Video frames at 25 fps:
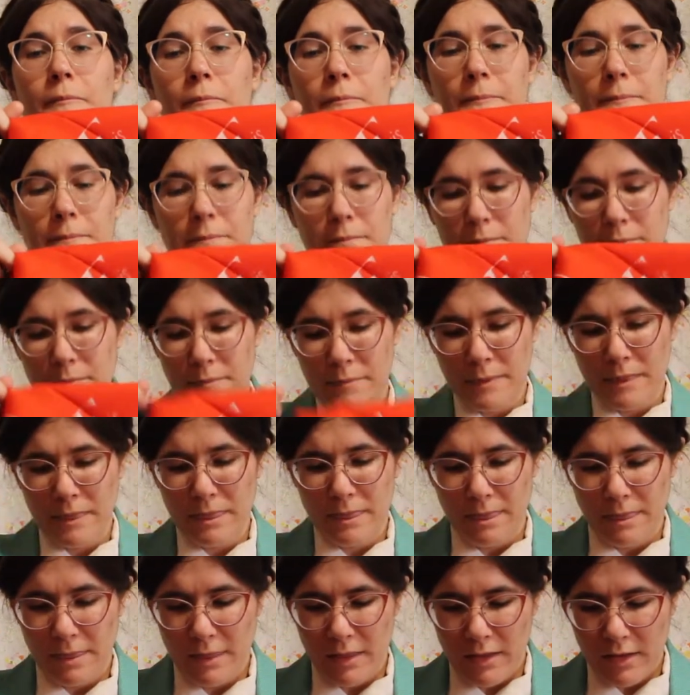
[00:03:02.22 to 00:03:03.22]

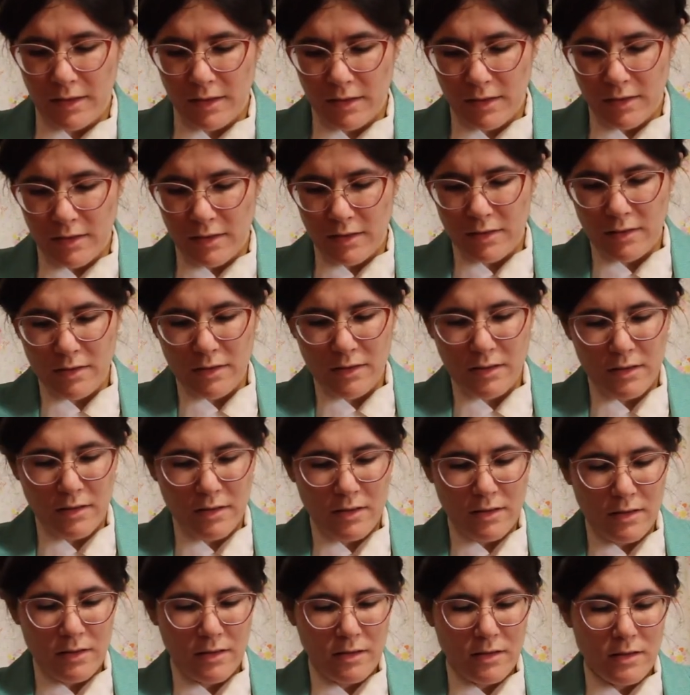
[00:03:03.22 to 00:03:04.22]

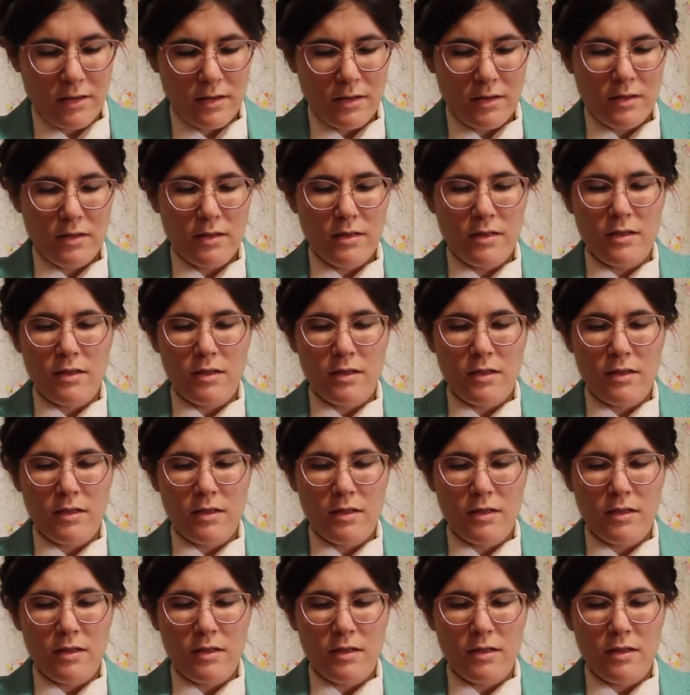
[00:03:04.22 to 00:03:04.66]
[no speech]